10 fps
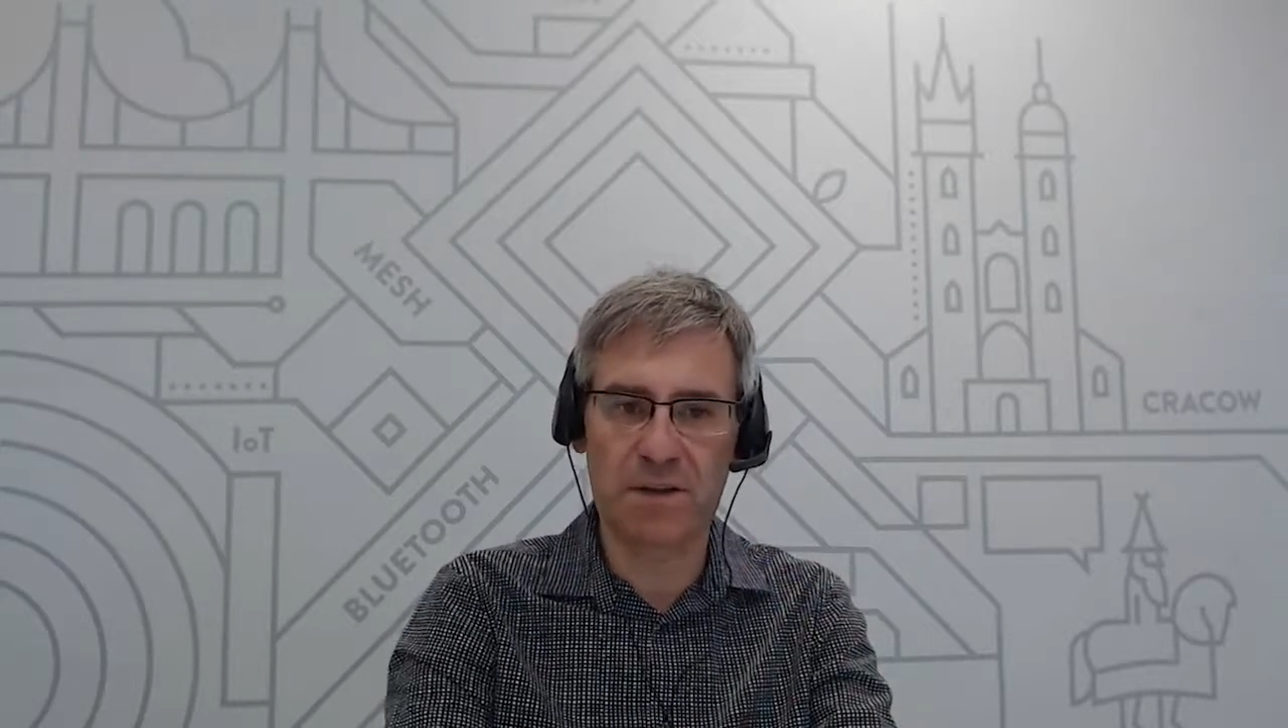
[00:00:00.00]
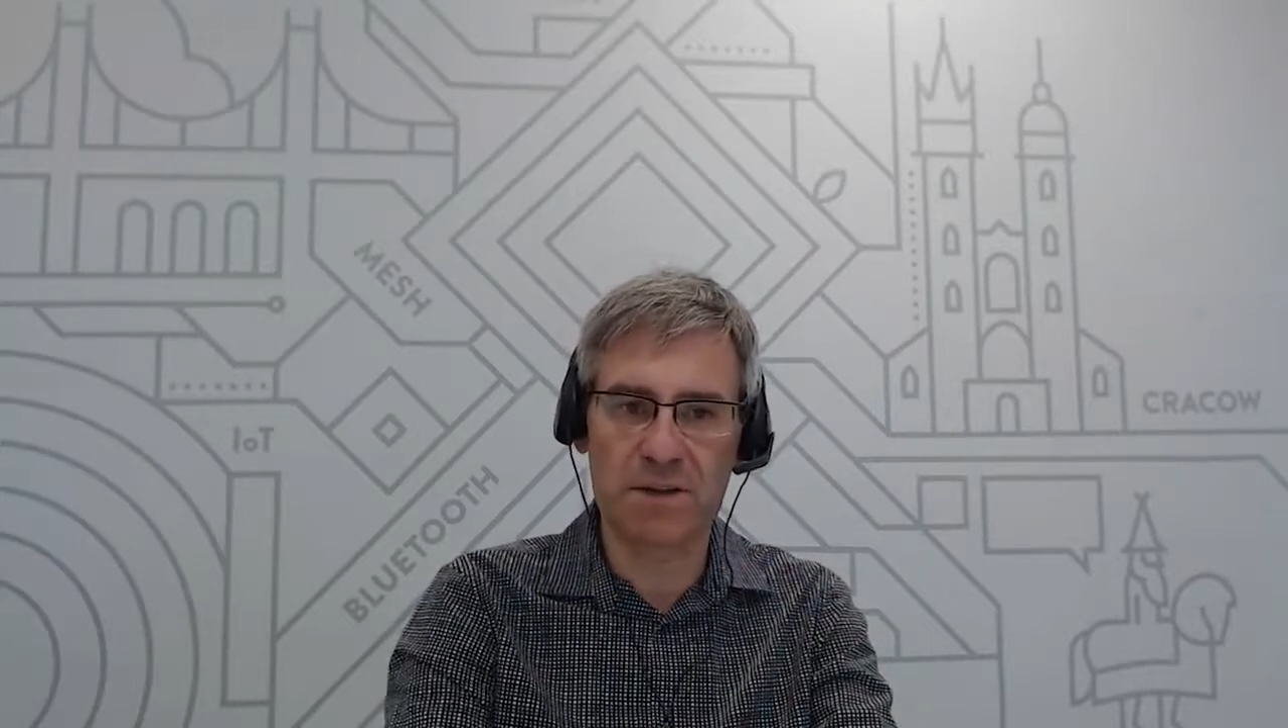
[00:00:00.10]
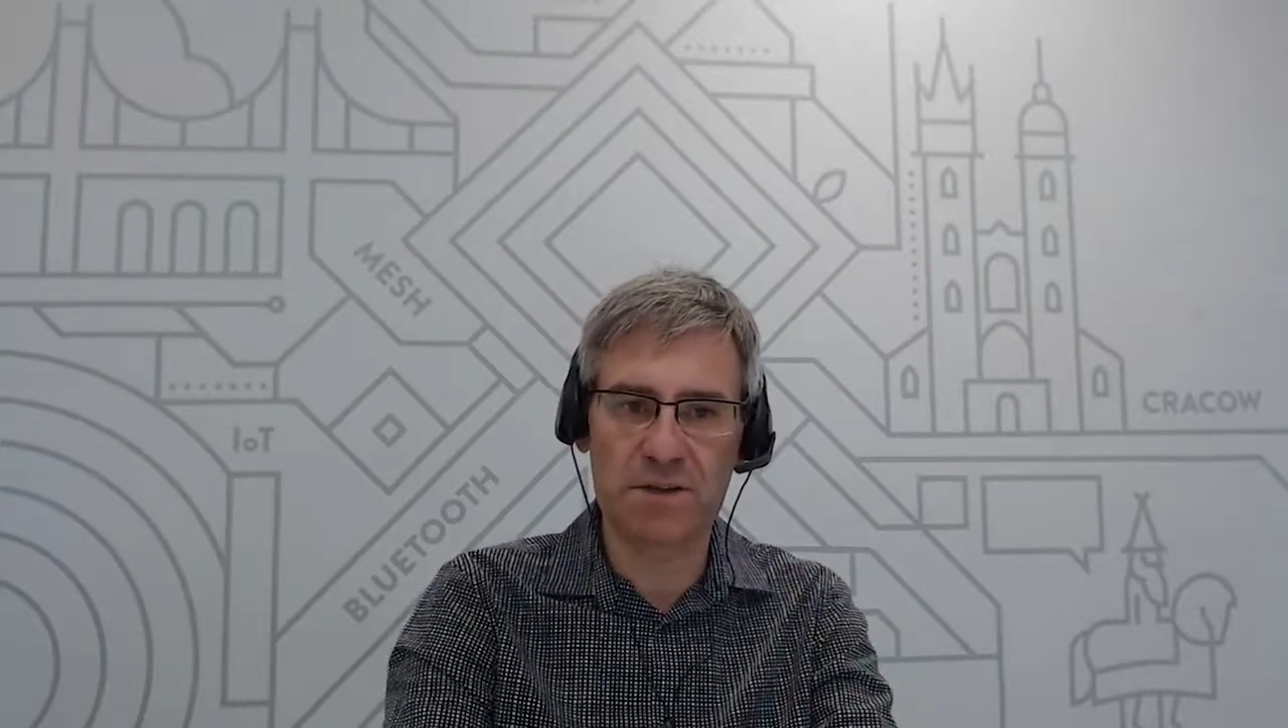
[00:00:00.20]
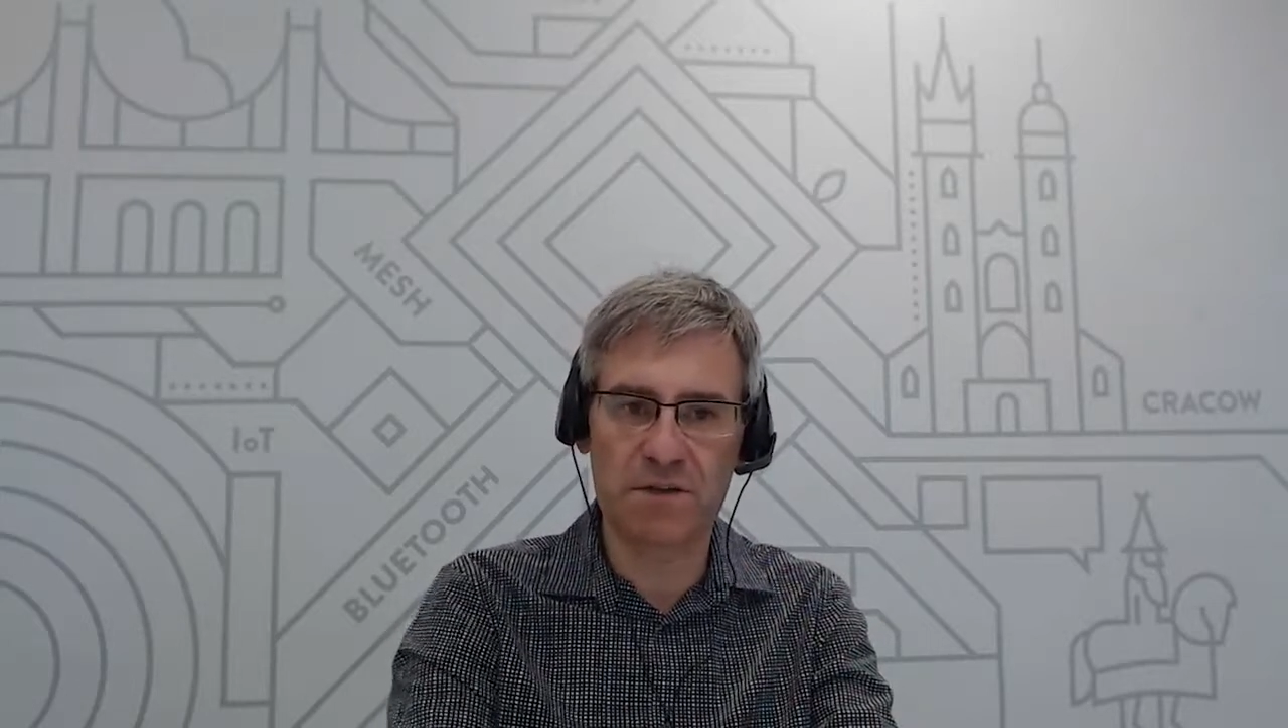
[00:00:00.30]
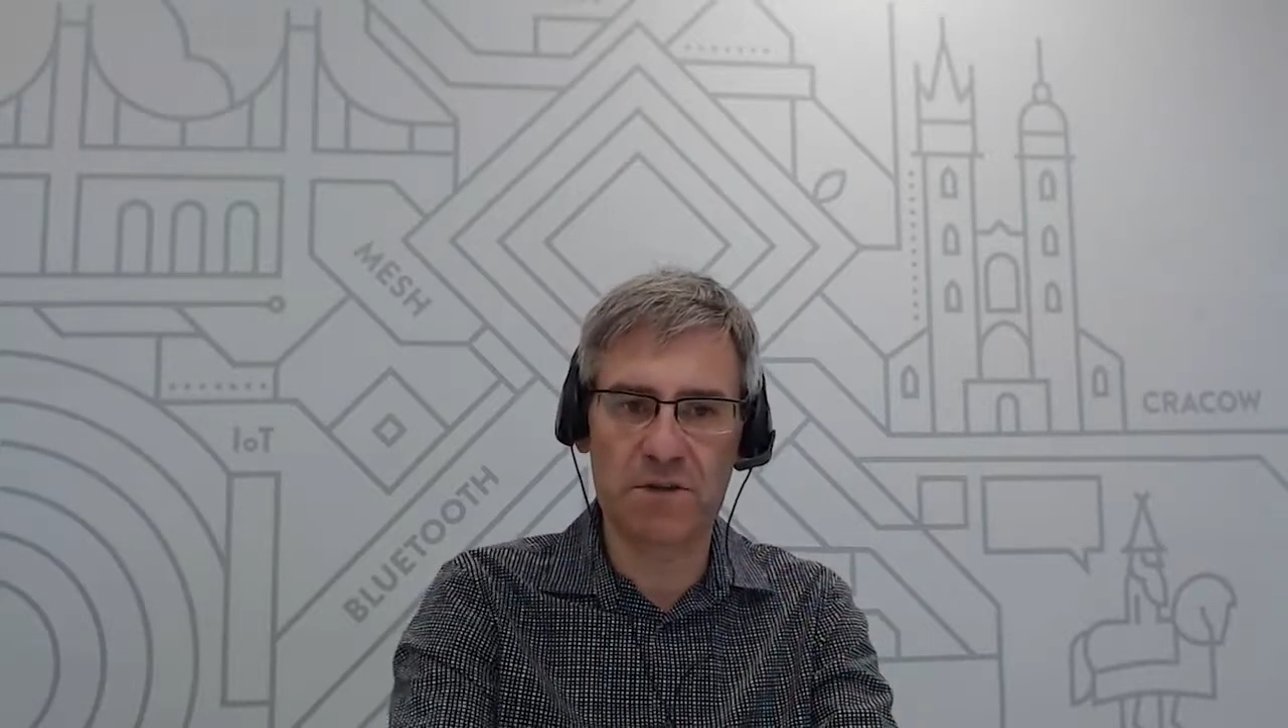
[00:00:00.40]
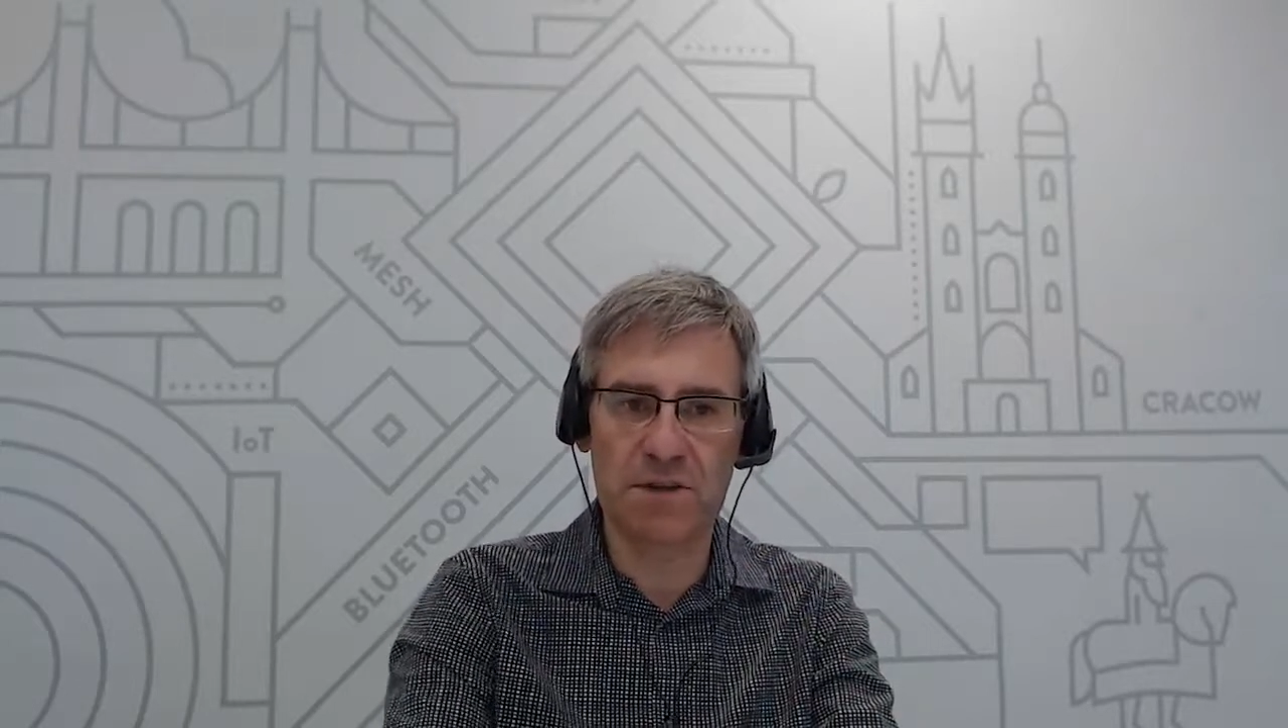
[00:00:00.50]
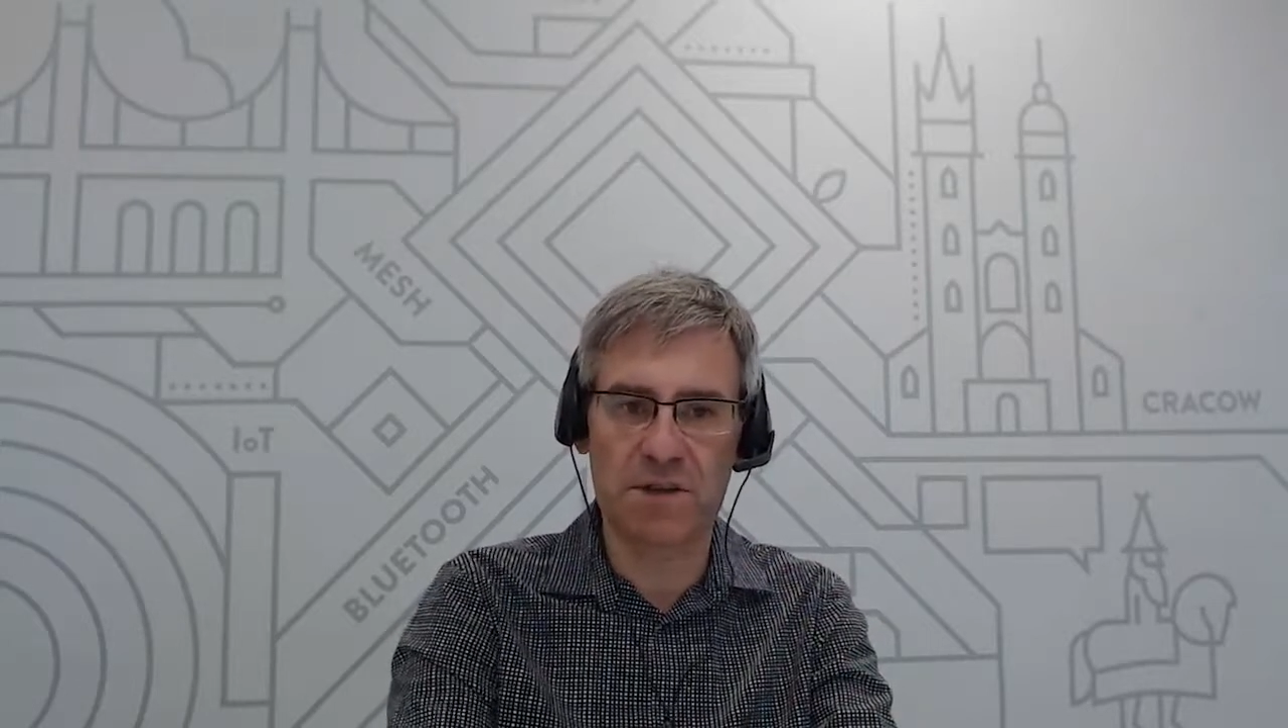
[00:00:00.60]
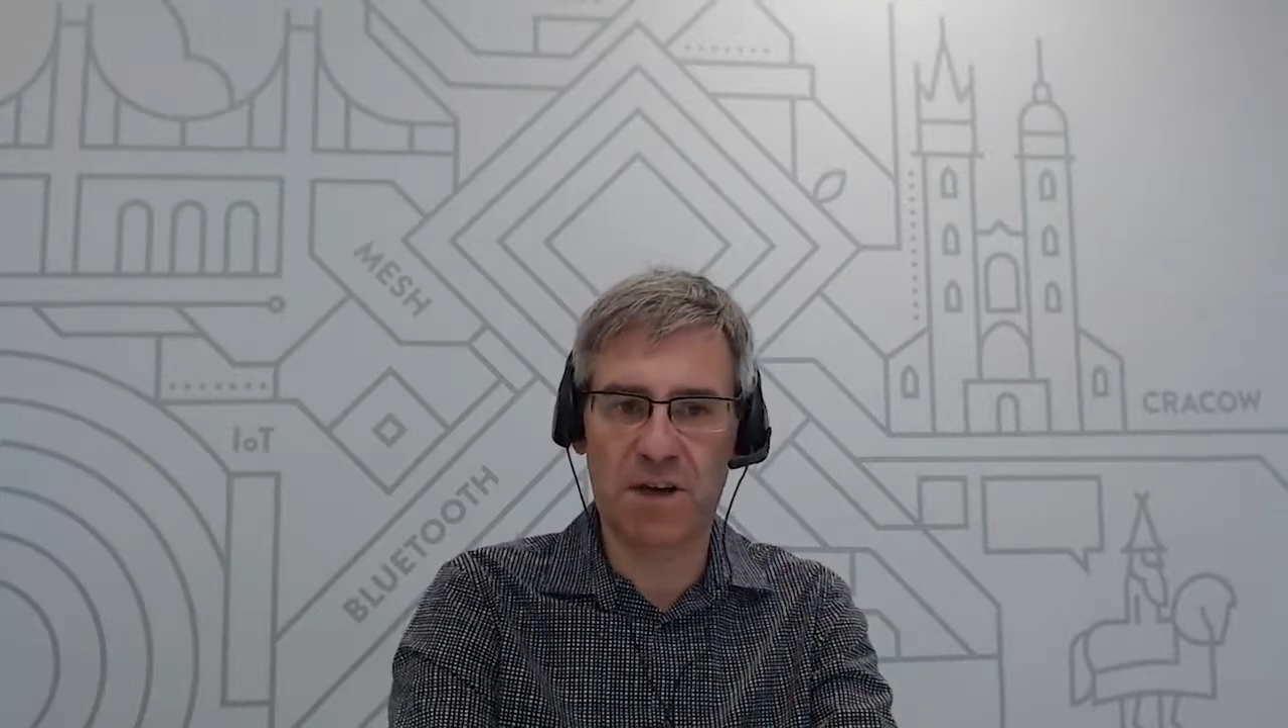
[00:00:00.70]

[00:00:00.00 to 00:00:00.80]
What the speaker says: services